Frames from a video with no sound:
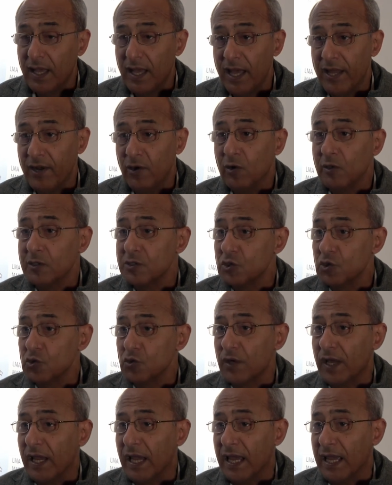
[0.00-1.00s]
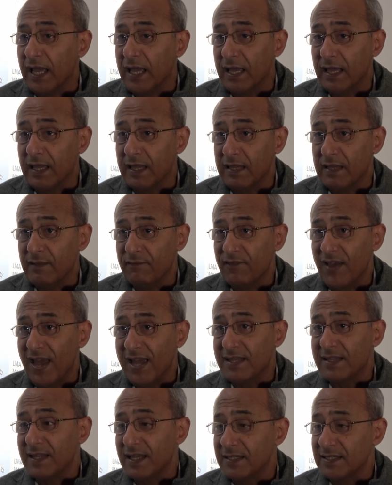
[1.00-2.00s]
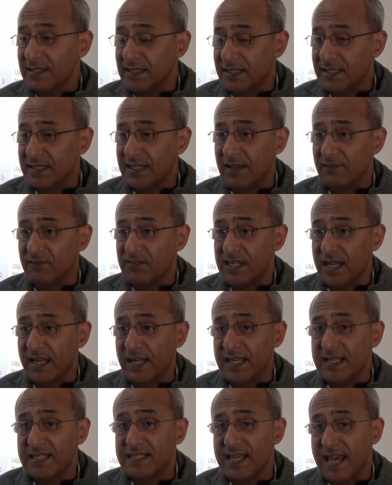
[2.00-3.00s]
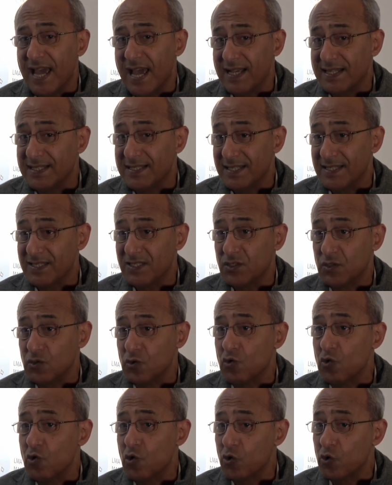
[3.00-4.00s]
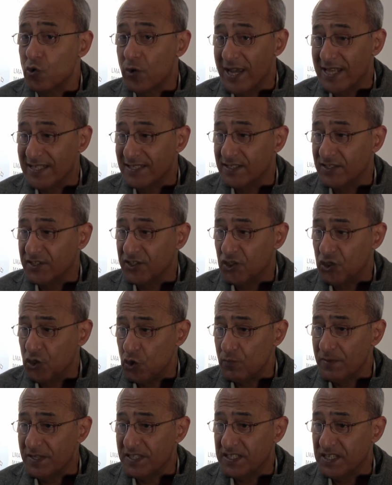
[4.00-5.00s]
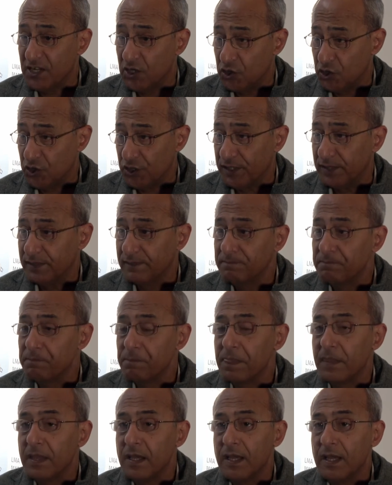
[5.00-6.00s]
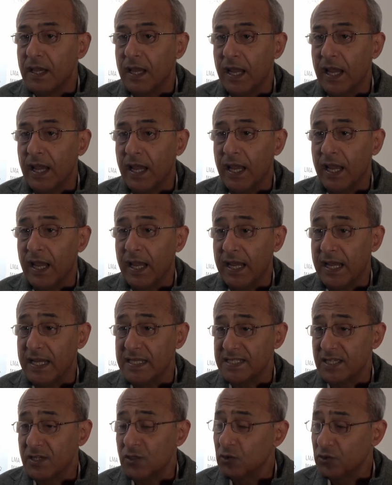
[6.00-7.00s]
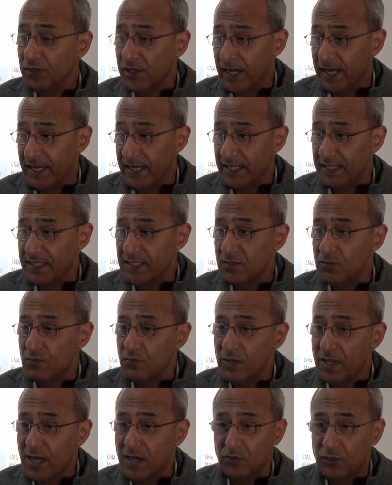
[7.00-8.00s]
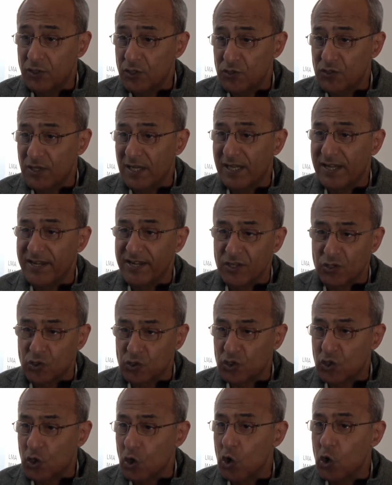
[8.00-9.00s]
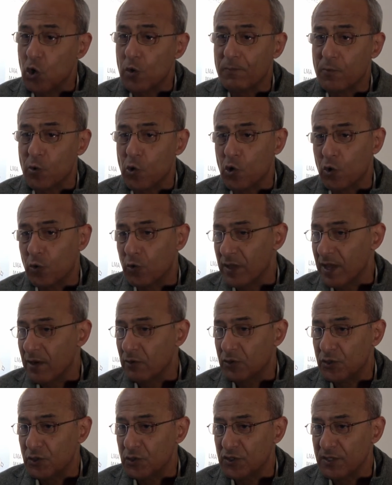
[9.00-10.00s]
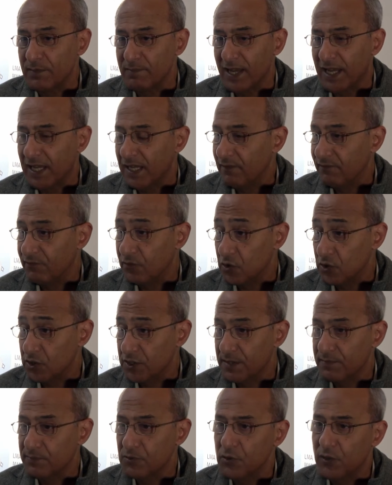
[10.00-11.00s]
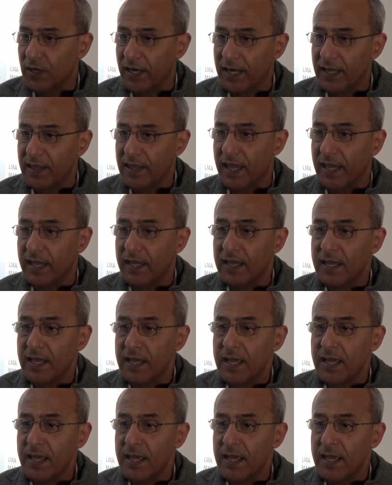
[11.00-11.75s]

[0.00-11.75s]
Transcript: and also the fact that it gives an easy access to orogastric tube insertion is a good credit without using laryngoscope or without using McGill forceps or anything.